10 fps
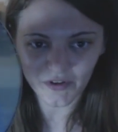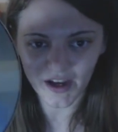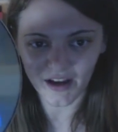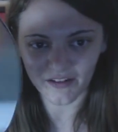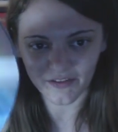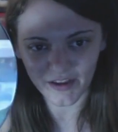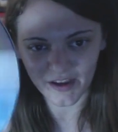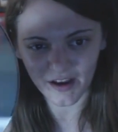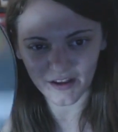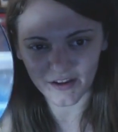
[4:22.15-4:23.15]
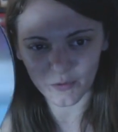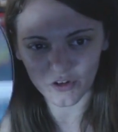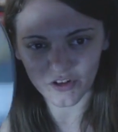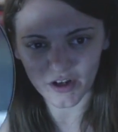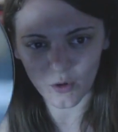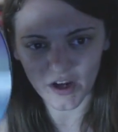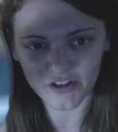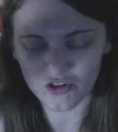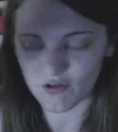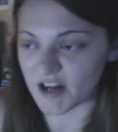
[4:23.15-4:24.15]
But yeah, it was
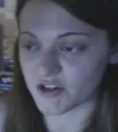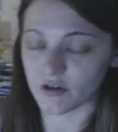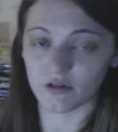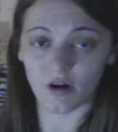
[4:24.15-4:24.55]
quite scratched,